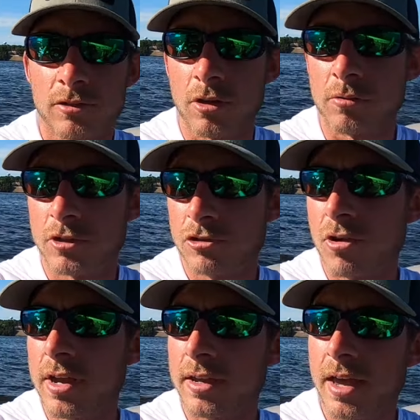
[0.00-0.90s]
So just
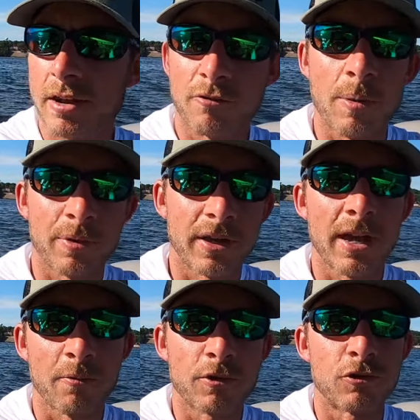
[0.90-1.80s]
try and kind of
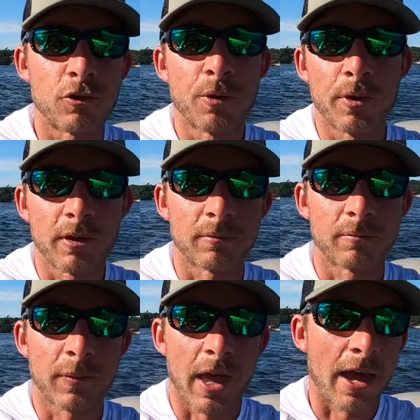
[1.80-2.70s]
replicate what you're doing.